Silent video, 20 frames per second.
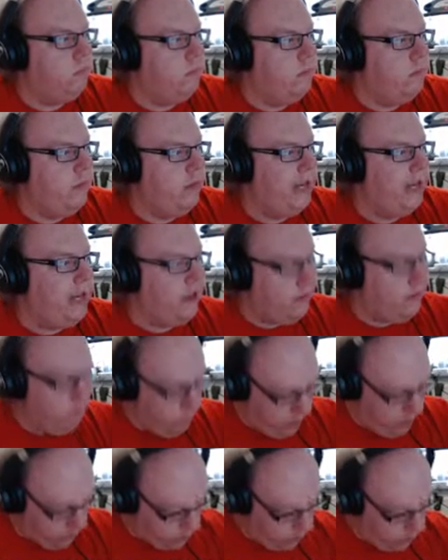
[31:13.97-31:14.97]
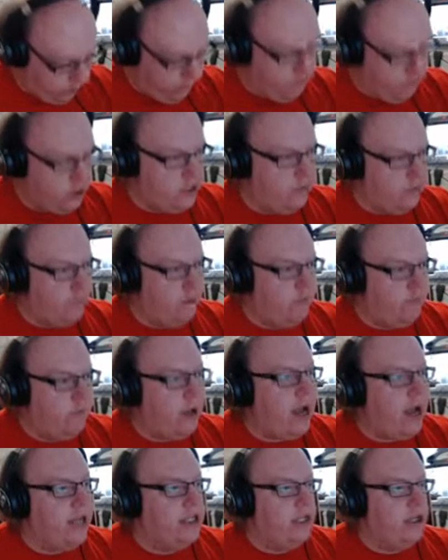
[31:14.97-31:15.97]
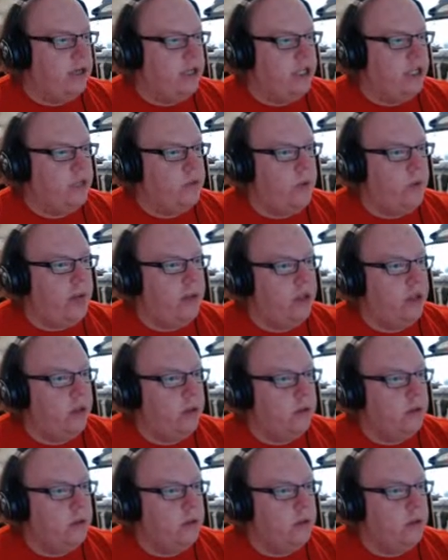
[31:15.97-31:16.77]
like drill through stuff, we ride on it as well.